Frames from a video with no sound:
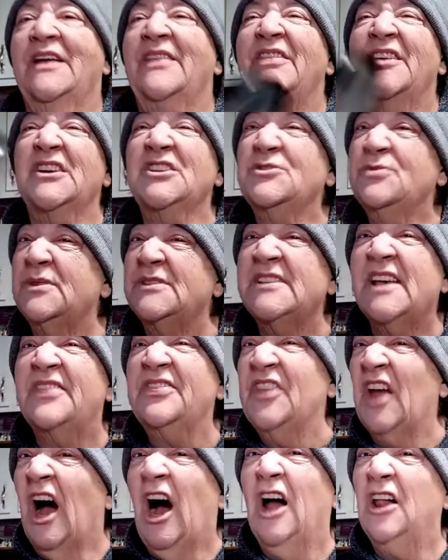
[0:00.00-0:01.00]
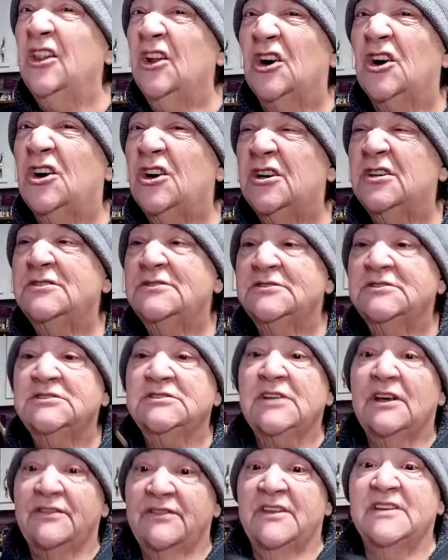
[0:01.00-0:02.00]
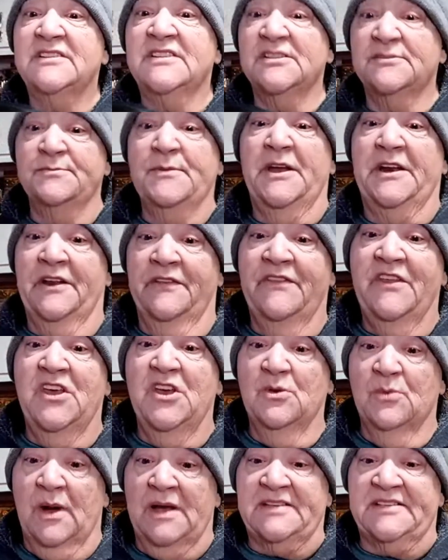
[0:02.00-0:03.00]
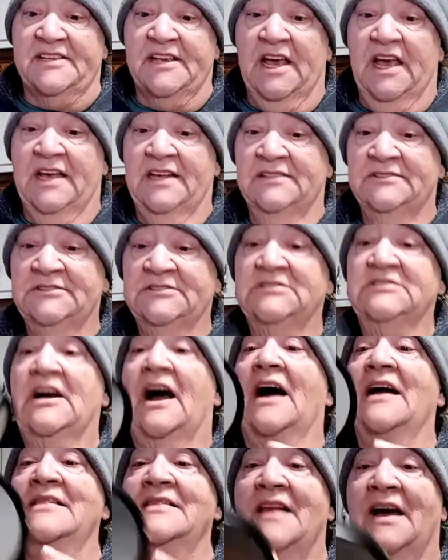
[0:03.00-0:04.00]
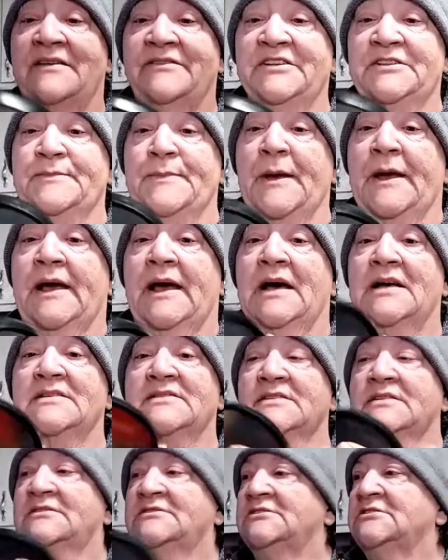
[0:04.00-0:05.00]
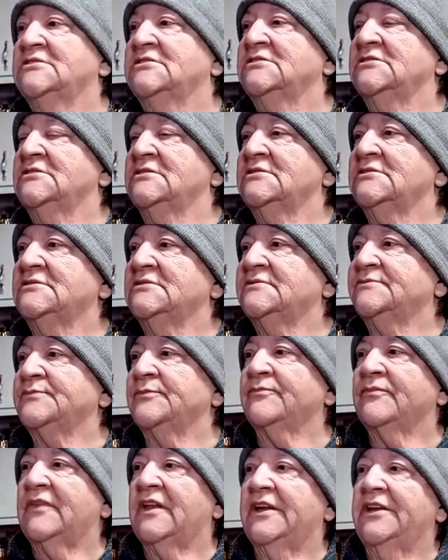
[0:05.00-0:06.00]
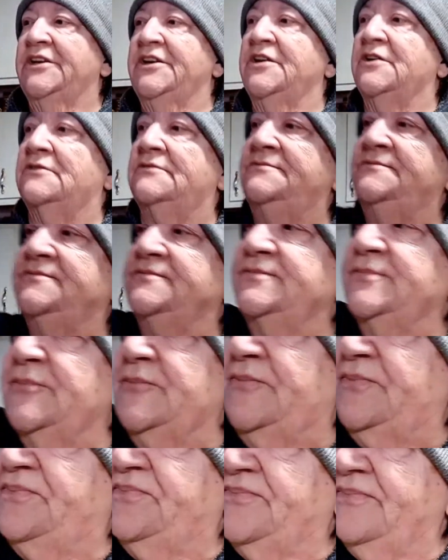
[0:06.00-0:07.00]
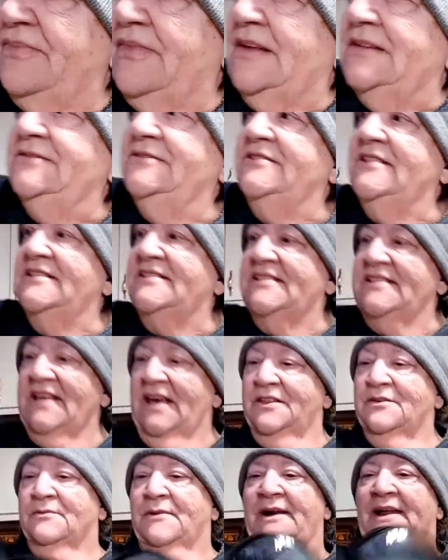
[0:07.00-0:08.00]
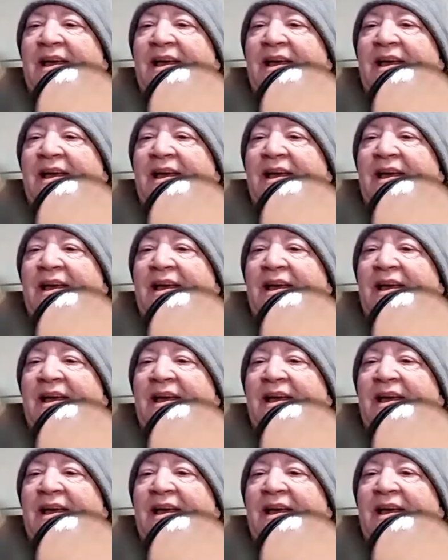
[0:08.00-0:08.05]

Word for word: this was a dollar. Yeah. And this is made in the USA. I love it because, you know, this is the other one